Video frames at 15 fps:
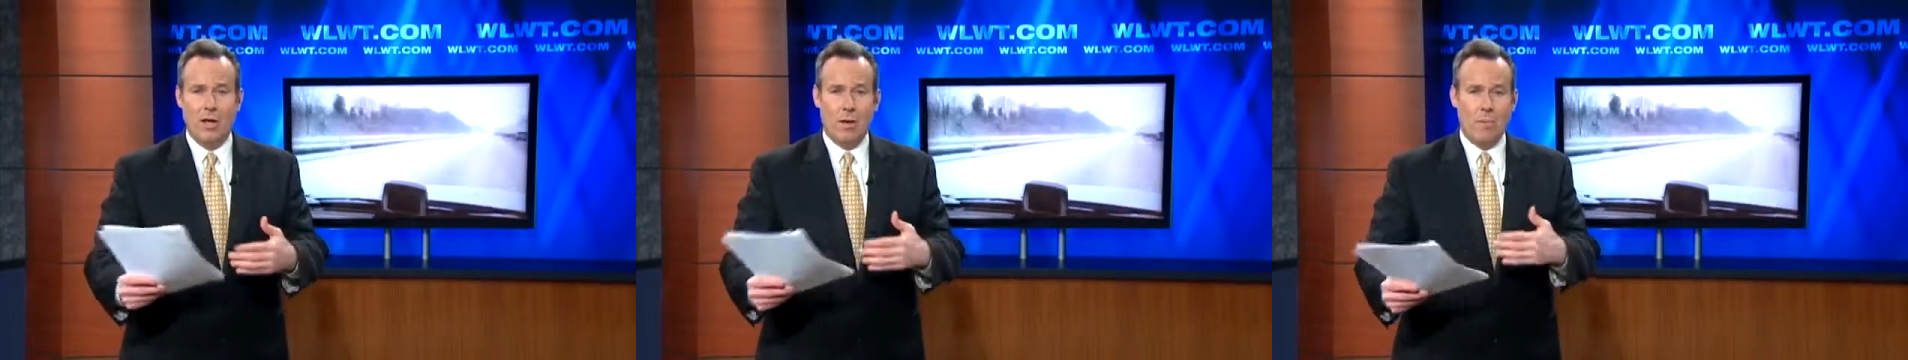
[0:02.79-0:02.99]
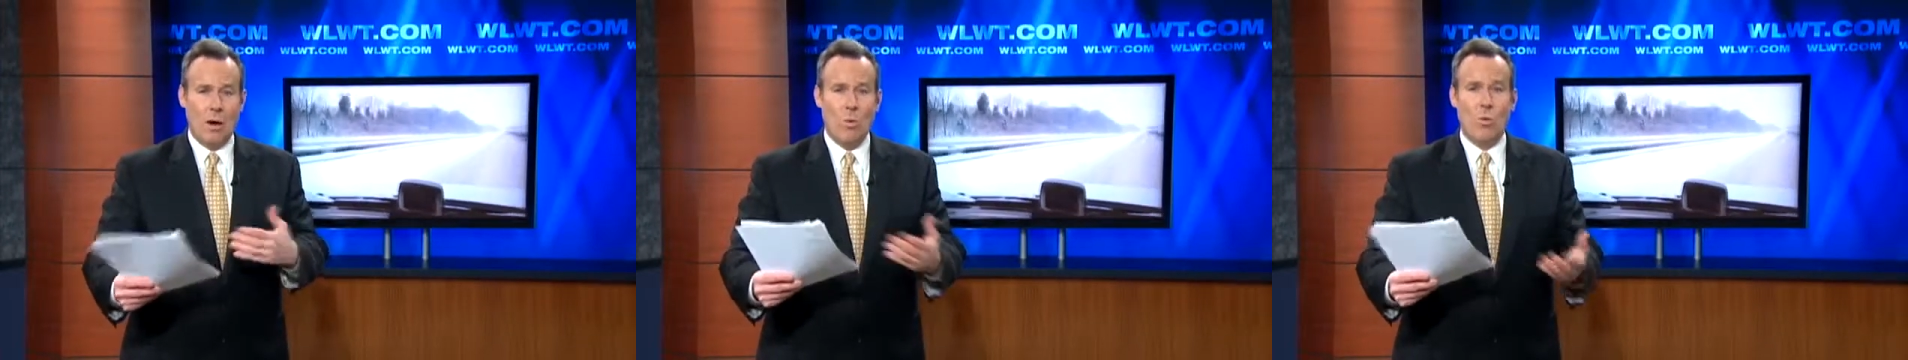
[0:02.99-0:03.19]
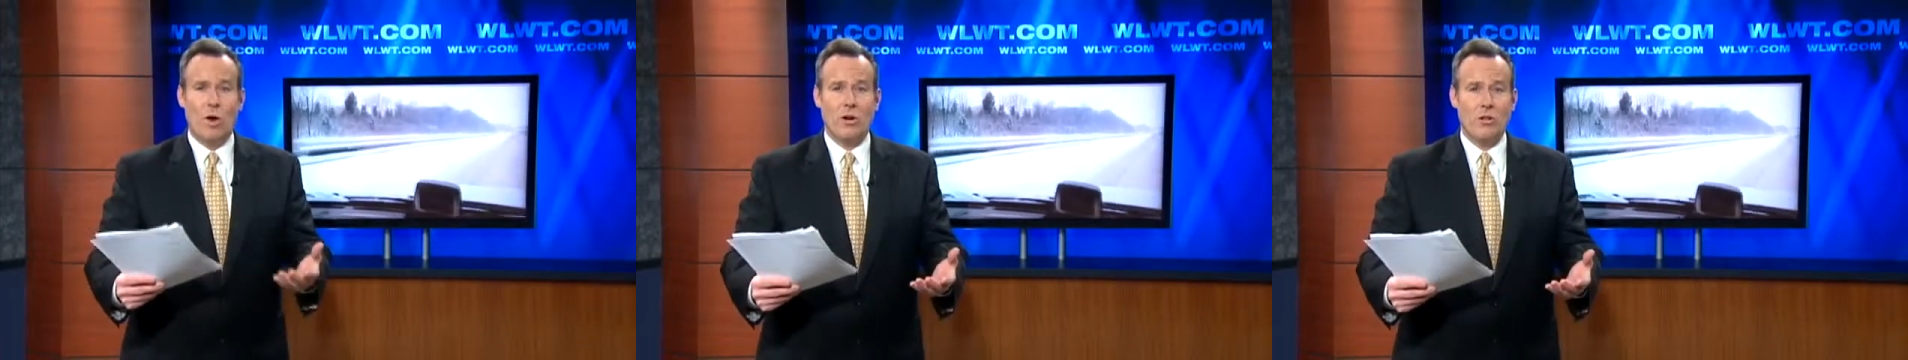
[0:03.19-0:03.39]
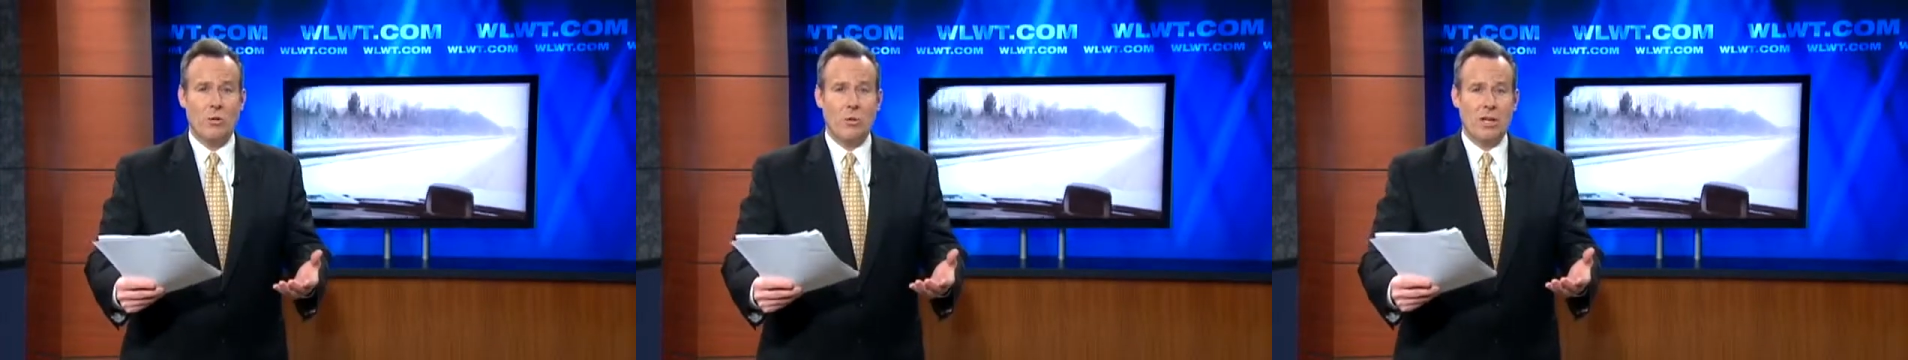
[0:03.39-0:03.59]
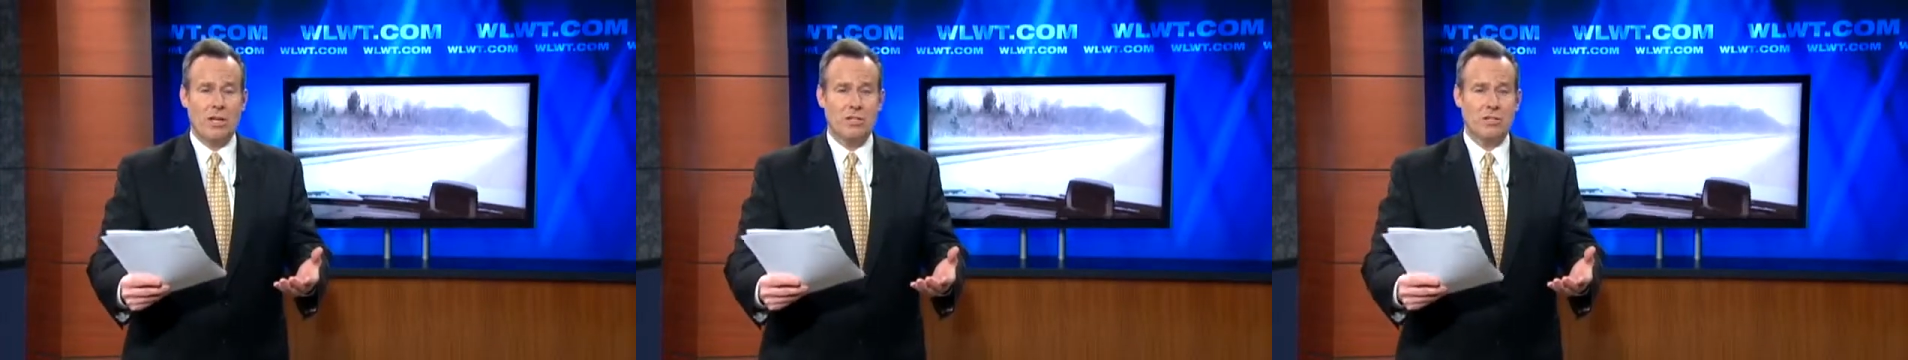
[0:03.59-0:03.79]
about one to
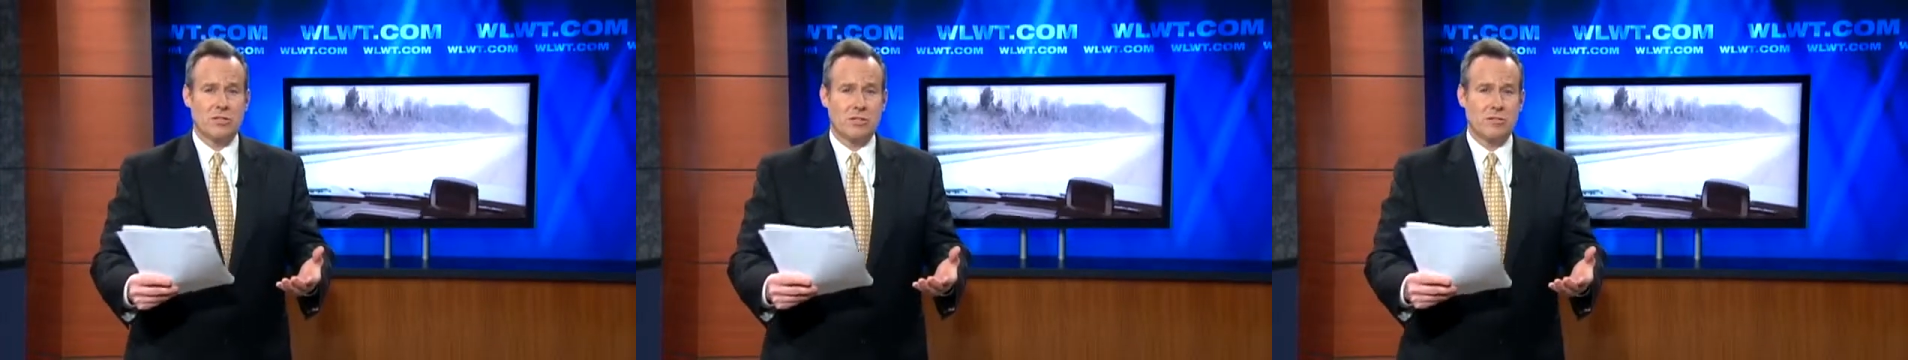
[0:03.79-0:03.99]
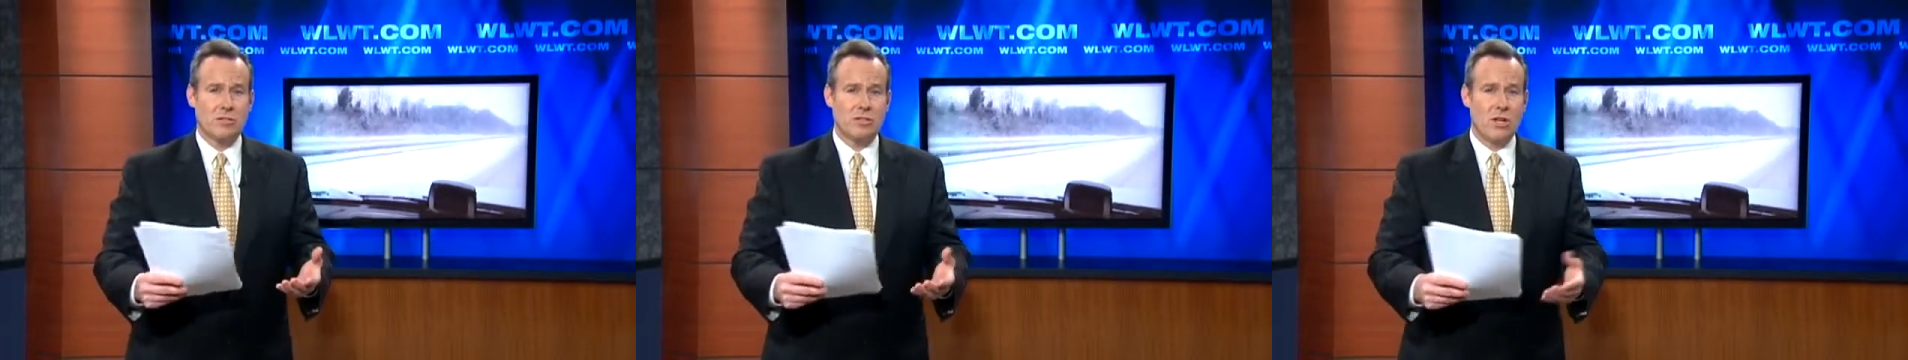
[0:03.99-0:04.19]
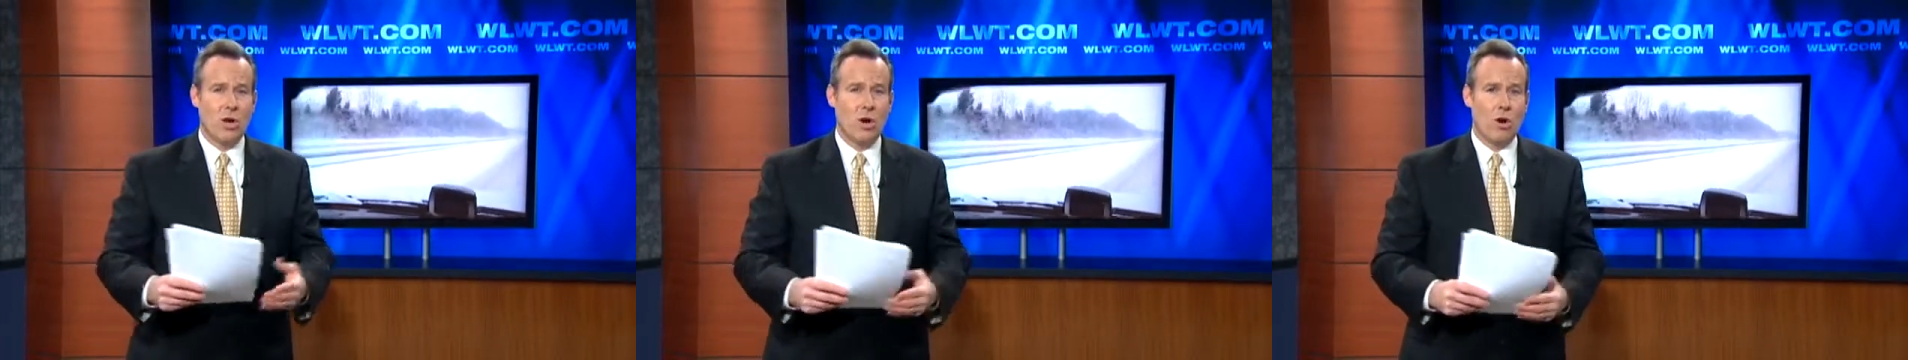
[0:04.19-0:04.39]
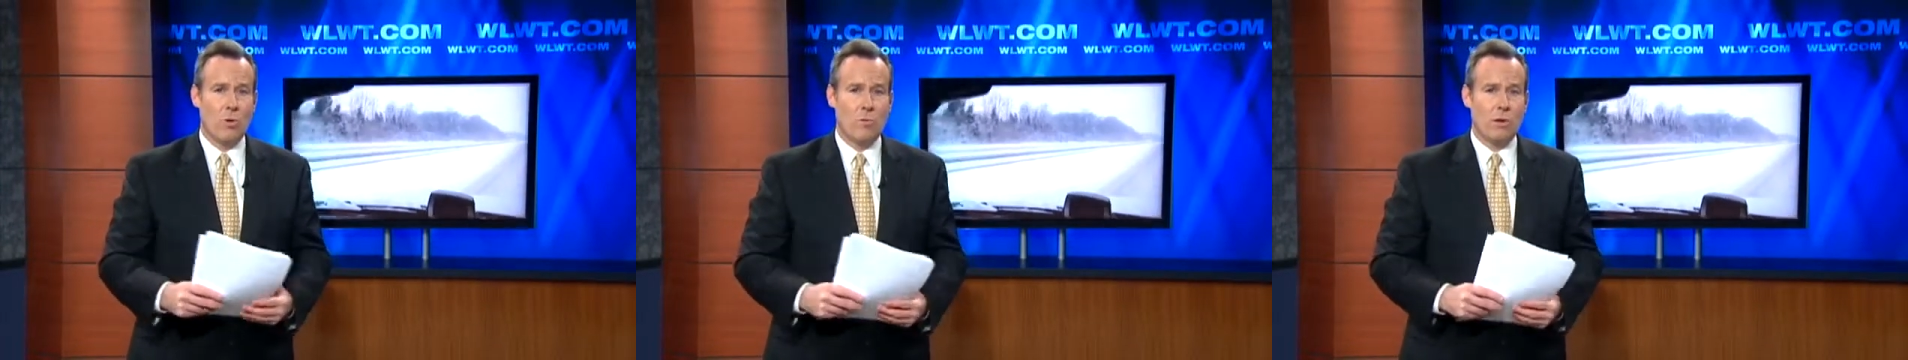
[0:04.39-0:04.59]
three inches of snow,